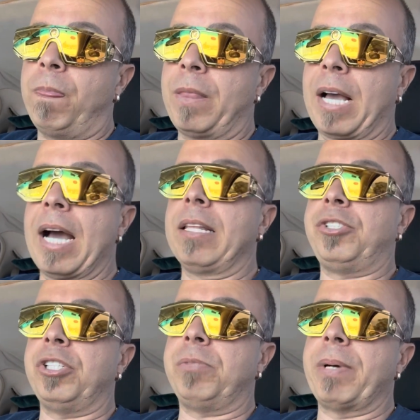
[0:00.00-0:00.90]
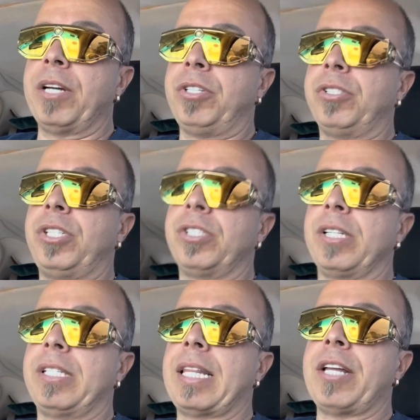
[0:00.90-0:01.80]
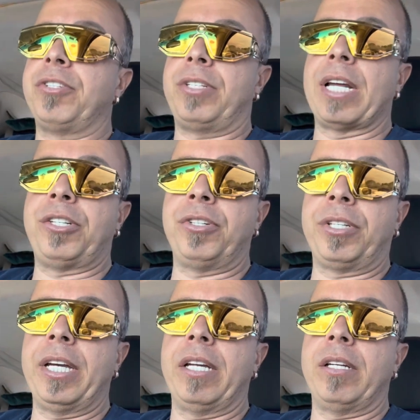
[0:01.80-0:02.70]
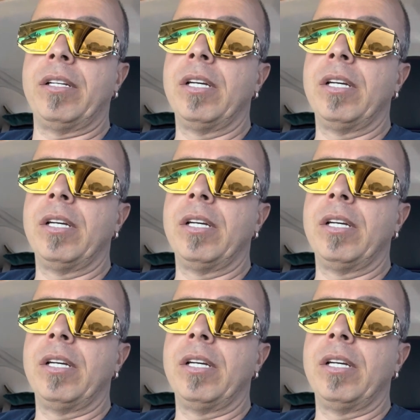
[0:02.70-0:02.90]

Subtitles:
guy that she's married to, she's going to say that's your kid.